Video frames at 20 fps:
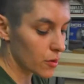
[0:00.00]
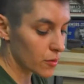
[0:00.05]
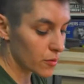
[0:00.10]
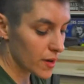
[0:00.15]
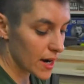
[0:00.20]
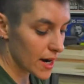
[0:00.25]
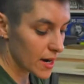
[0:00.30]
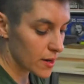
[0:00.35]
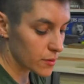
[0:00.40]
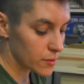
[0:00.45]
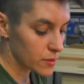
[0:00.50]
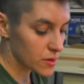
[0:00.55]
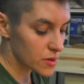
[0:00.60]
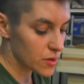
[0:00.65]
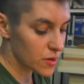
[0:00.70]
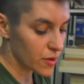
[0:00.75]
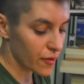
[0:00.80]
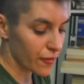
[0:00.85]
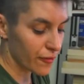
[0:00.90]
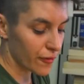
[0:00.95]
around
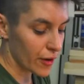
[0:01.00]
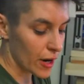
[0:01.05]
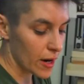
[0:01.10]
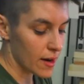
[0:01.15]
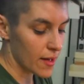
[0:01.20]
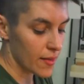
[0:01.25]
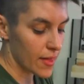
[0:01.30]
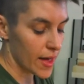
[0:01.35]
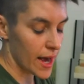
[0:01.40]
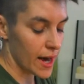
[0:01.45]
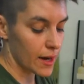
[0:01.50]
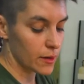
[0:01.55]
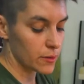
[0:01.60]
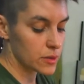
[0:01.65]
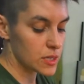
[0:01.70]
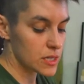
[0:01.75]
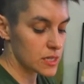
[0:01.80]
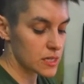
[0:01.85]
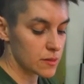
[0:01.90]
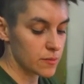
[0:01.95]
the front of the
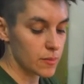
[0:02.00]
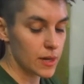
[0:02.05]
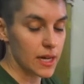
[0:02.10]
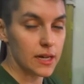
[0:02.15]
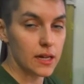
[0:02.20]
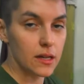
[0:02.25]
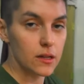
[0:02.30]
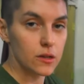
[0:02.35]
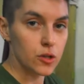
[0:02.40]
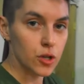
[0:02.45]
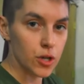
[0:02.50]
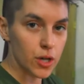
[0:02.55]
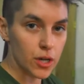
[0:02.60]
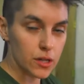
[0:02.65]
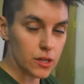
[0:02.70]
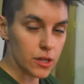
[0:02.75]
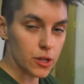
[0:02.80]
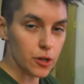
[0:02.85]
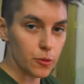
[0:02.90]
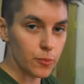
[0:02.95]
house to make it look a
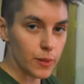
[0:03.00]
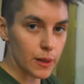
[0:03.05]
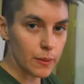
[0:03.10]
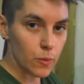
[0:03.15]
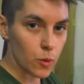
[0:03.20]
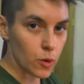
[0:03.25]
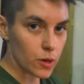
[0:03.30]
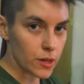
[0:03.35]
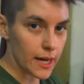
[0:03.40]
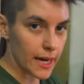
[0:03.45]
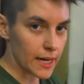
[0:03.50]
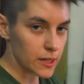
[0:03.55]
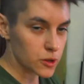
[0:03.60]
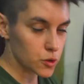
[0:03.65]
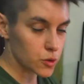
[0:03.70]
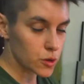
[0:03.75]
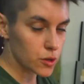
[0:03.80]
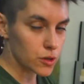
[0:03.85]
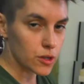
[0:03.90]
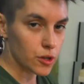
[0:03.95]
little bit more
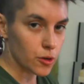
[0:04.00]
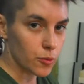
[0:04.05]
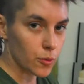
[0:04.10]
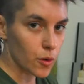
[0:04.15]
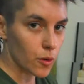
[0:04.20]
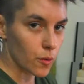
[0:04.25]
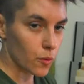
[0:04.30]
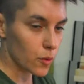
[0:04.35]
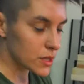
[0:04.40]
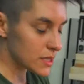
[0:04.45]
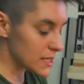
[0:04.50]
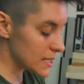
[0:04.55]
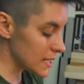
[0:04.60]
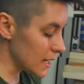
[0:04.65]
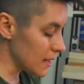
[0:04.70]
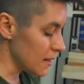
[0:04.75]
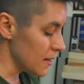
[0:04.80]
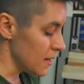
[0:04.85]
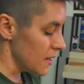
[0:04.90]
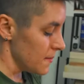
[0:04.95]
natural, a little more
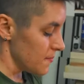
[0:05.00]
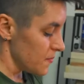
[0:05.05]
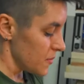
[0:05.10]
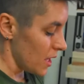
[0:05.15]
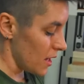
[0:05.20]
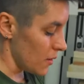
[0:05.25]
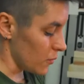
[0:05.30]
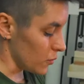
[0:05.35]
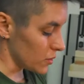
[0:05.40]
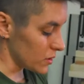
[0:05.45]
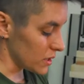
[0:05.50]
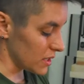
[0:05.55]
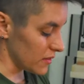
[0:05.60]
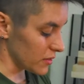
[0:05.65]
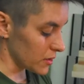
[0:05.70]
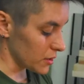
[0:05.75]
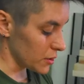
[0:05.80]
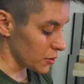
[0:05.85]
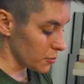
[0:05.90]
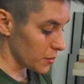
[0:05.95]
woodsy. And we'll leave
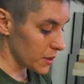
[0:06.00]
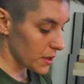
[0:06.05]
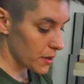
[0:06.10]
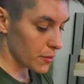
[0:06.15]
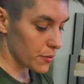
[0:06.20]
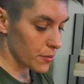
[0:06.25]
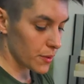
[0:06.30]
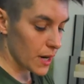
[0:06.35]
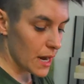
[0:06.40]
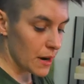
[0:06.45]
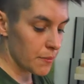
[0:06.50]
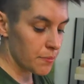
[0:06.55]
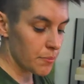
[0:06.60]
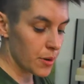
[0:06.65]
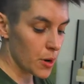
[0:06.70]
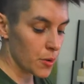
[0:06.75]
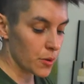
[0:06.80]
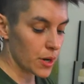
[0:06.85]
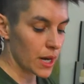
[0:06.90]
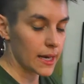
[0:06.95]
a little bit of the red
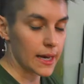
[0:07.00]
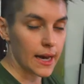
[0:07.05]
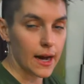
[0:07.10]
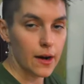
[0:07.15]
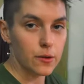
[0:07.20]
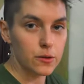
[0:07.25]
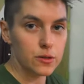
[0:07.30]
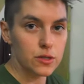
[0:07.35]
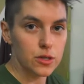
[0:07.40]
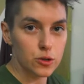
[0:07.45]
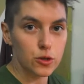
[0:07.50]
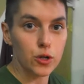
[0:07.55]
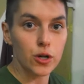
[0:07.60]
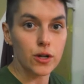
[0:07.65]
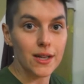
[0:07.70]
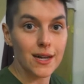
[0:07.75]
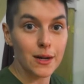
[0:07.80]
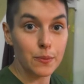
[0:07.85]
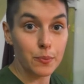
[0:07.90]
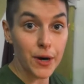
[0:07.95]
poking out to
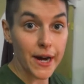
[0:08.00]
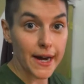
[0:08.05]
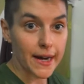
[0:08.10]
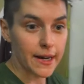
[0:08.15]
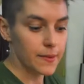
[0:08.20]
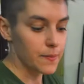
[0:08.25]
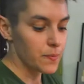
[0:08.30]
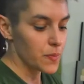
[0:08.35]
look like brick.